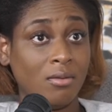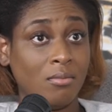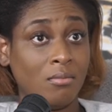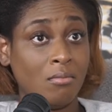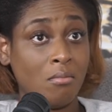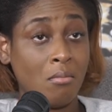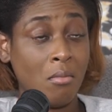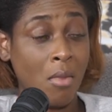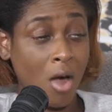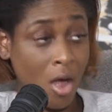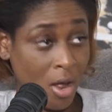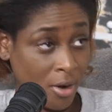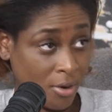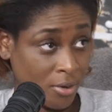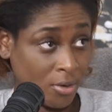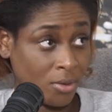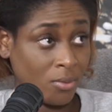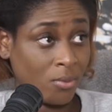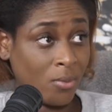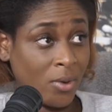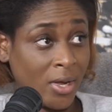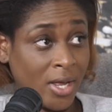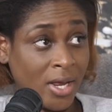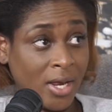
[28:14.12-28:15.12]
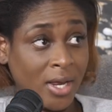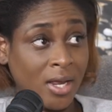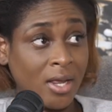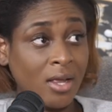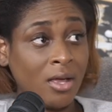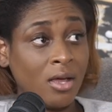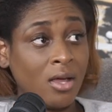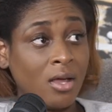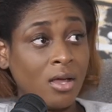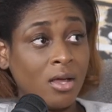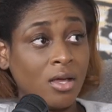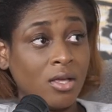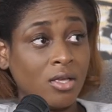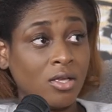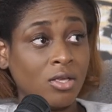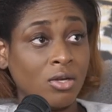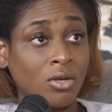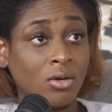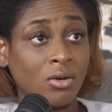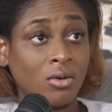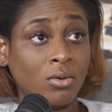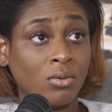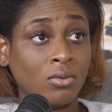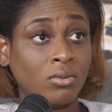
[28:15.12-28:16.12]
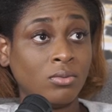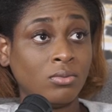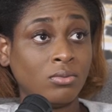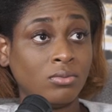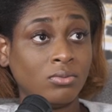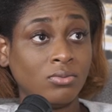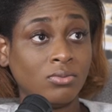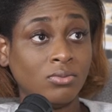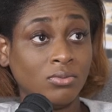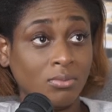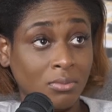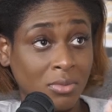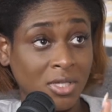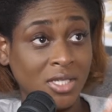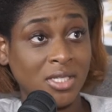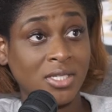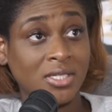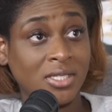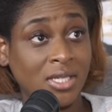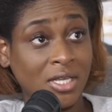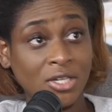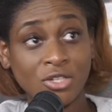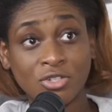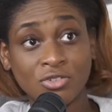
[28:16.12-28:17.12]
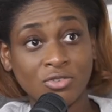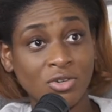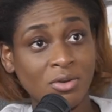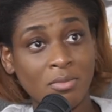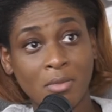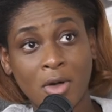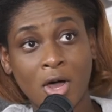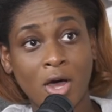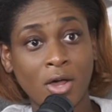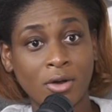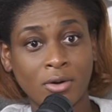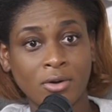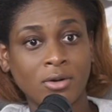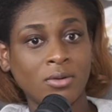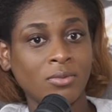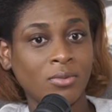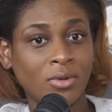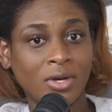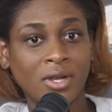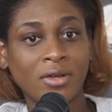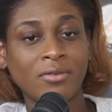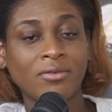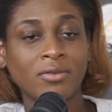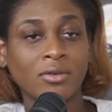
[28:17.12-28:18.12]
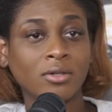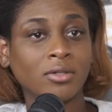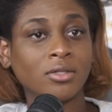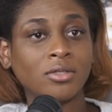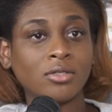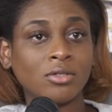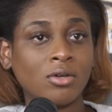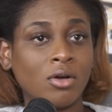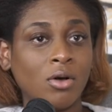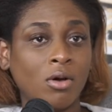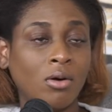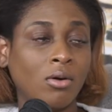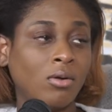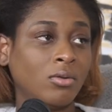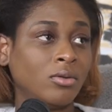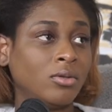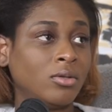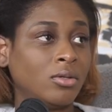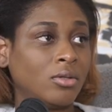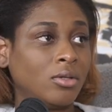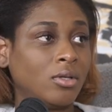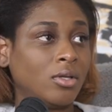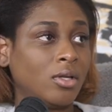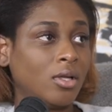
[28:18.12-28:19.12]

modern way you know mid-century modern whatever it's called